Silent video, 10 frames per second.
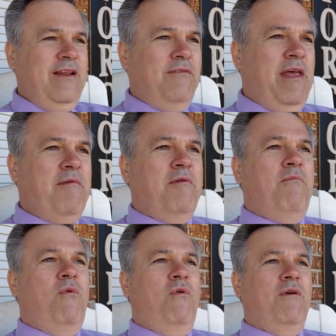They were
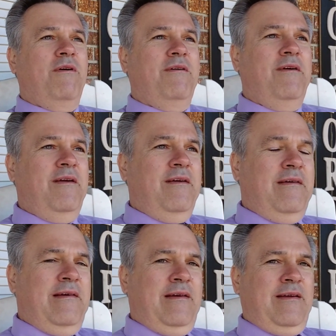more
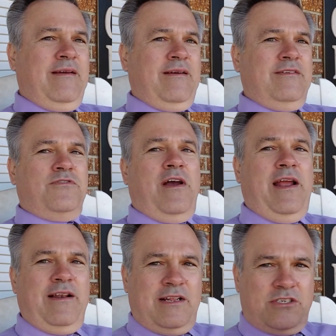
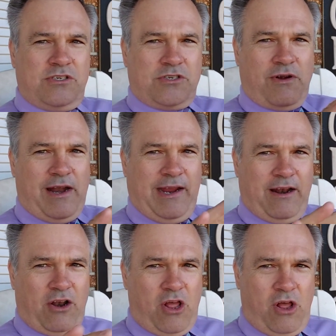let's just try to get
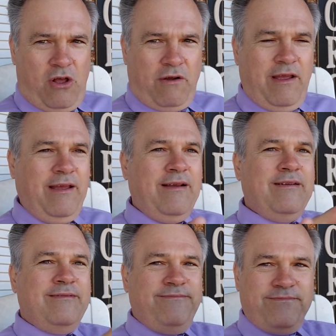along,
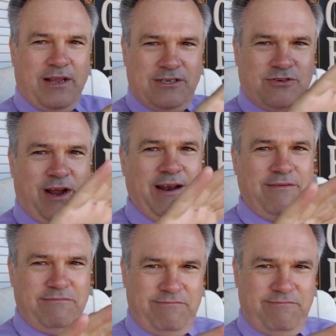let's try to